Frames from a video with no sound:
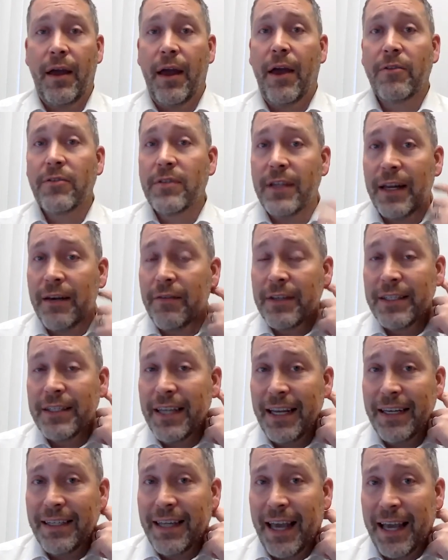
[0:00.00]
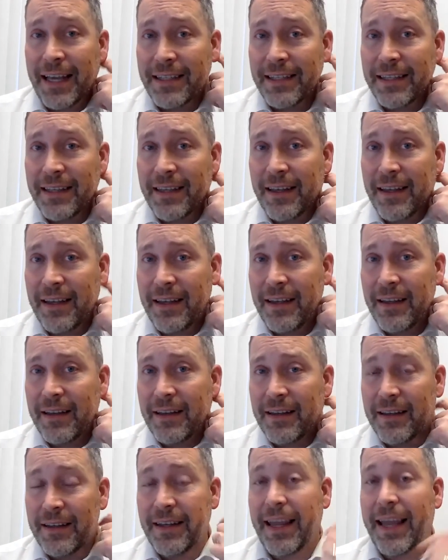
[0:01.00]
outside of estate
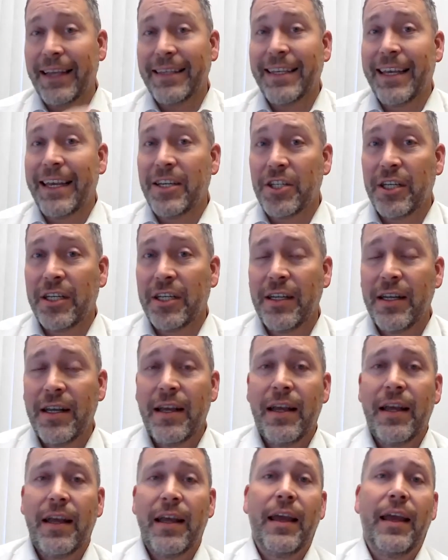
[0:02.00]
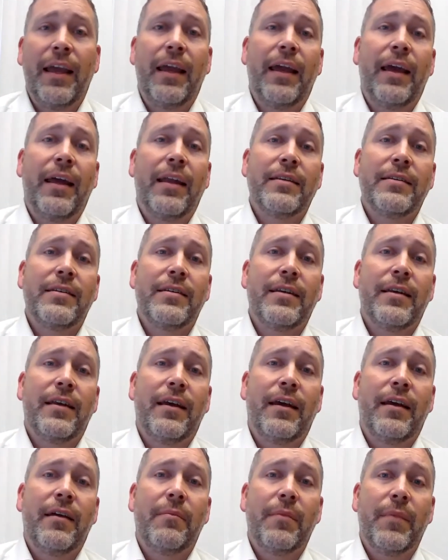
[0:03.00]
taxation, and
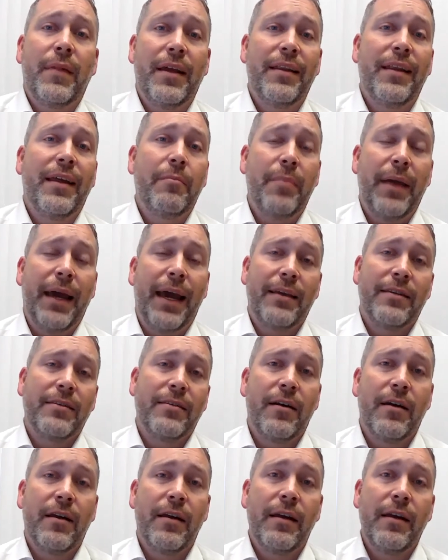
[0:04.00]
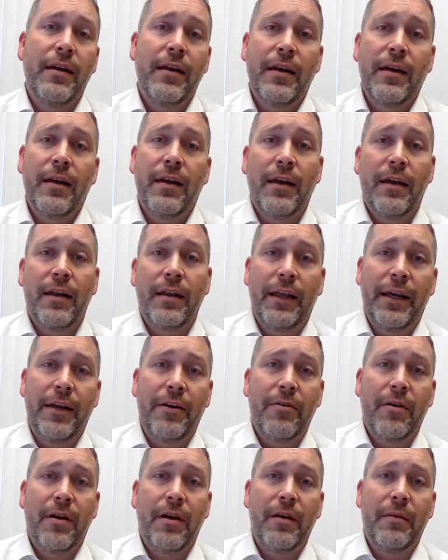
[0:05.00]
can then pass on
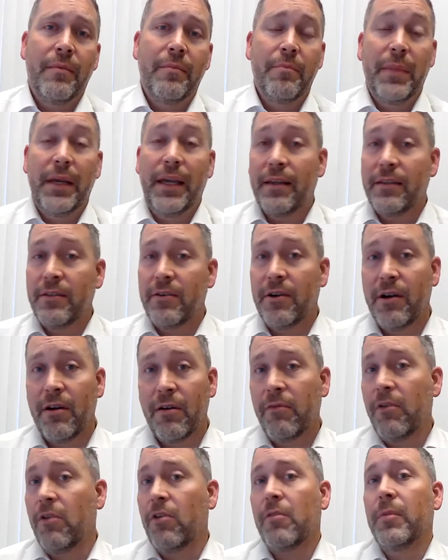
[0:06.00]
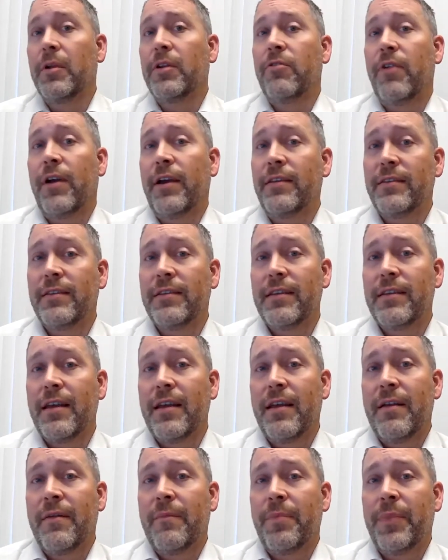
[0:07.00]
later on. Because they're irrevocable trusts,
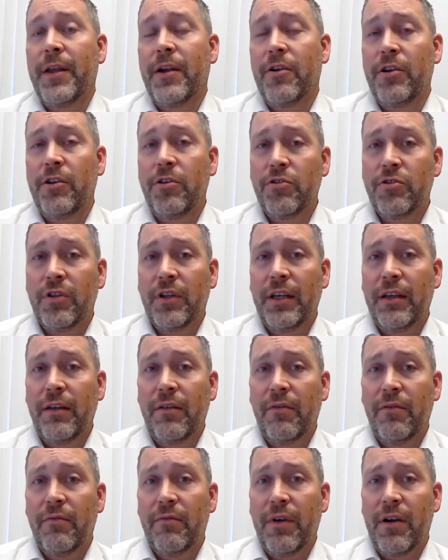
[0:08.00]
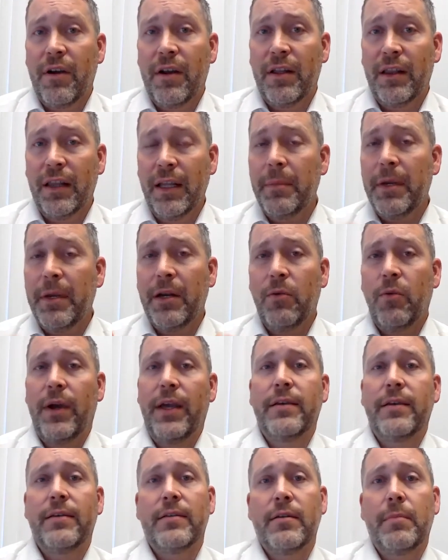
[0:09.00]
there are usually very limited
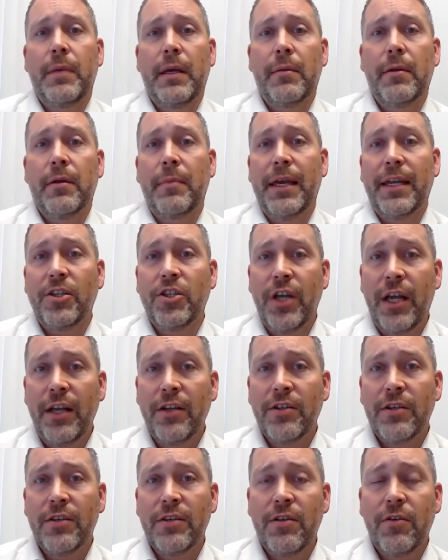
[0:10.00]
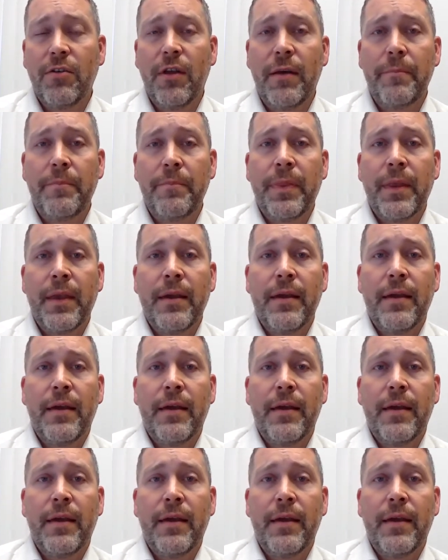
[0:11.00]
ways to be able to make changes to them.